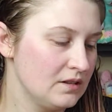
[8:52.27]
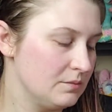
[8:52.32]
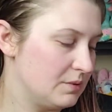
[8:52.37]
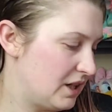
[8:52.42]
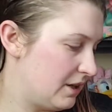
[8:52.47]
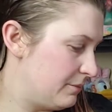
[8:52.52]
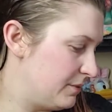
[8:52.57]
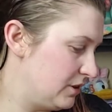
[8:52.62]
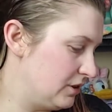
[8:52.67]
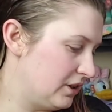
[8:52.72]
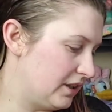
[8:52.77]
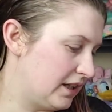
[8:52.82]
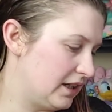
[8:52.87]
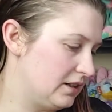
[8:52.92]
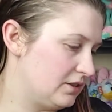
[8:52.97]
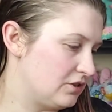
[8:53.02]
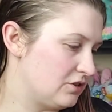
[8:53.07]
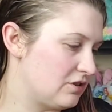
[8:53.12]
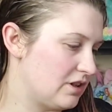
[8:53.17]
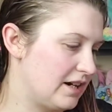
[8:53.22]
I've been looking
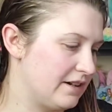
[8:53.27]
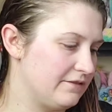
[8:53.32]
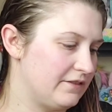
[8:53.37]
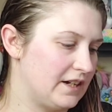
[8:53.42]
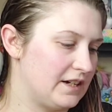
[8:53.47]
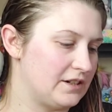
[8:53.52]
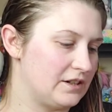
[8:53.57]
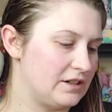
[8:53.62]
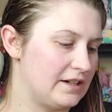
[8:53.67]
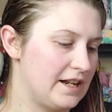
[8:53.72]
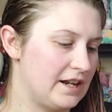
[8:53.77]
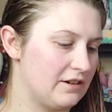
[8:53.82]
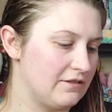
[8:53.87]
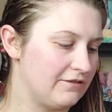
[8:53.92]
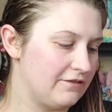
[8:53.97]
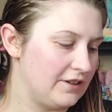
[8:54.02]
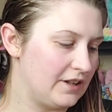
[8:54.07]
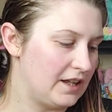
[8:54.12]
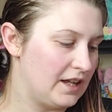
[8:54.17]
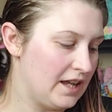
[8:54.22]
to try and find her an
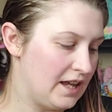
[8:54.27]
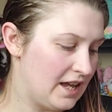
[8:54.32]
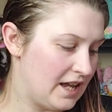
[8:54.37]
outfit,